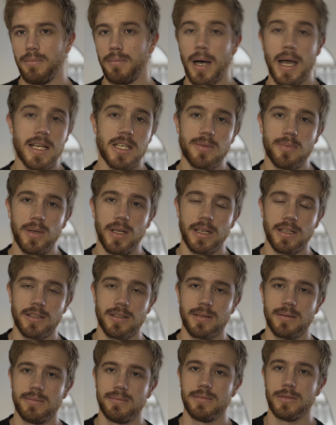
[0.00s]
My
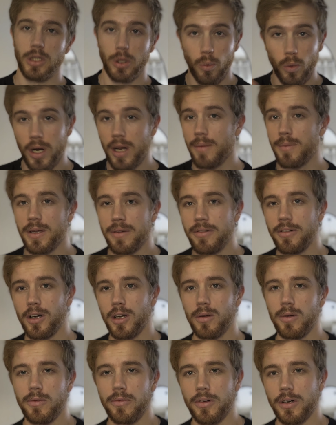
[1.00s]
split, the one I've been
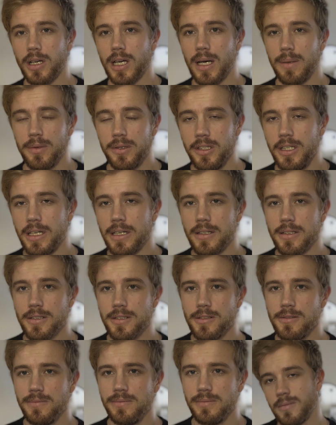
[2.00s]
following for a couple of
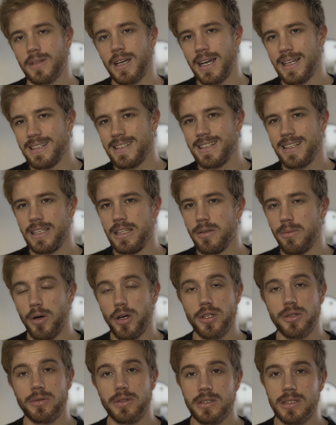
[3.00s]
years and seen the
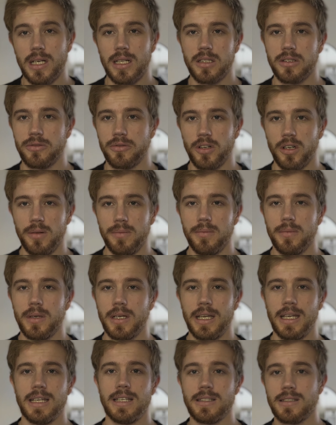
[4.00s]
most results from,
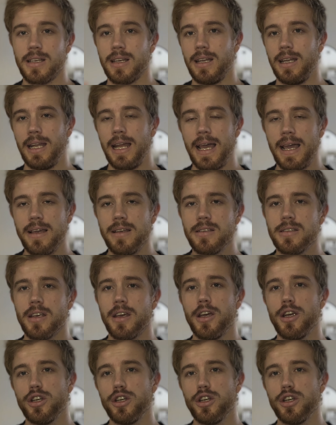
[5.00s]
is legs,